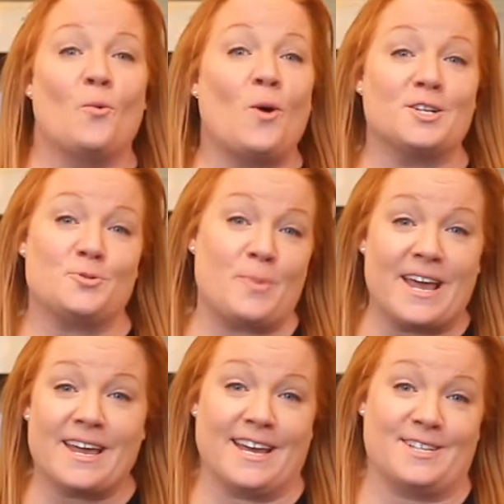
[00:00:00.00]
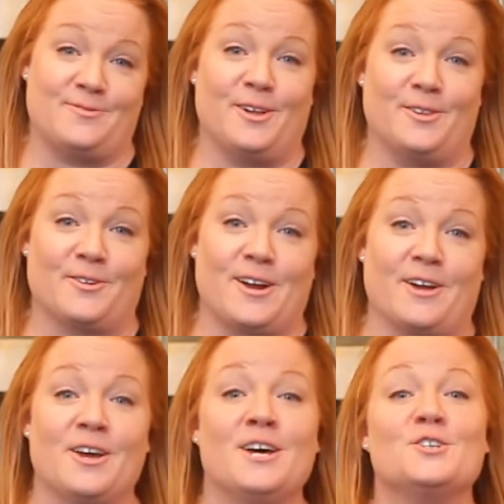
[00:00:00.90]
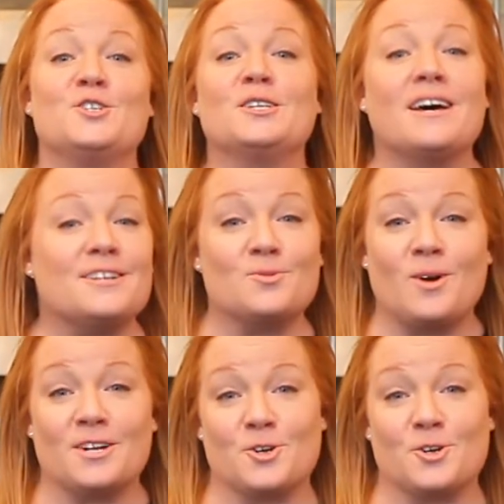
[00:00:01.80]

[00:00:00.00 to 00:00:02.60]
watch pancakes fall on the ground. She let us watch